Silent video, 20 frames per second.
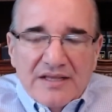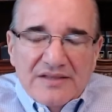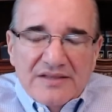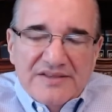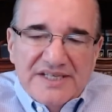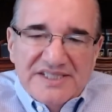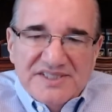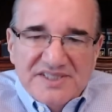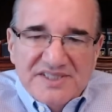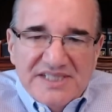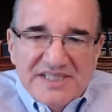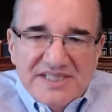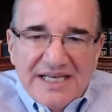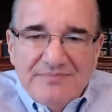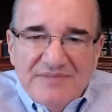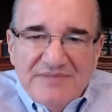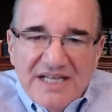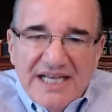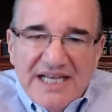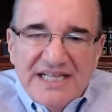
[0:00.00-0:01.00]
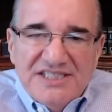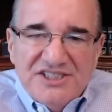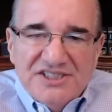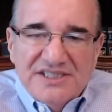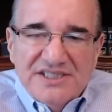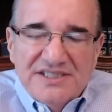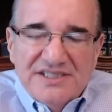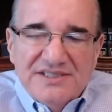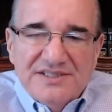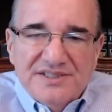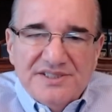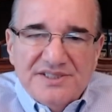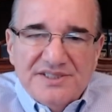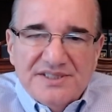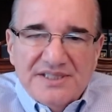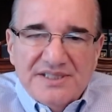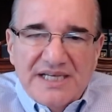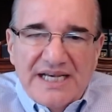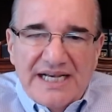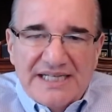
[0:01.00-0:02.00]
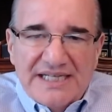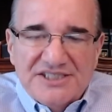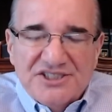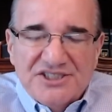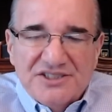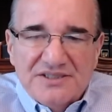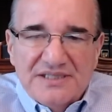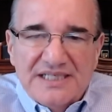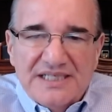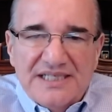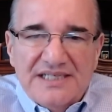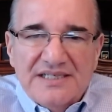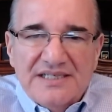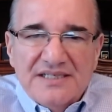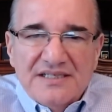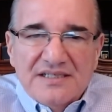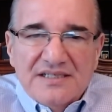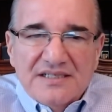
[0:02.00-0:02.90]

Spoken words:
These same nations actually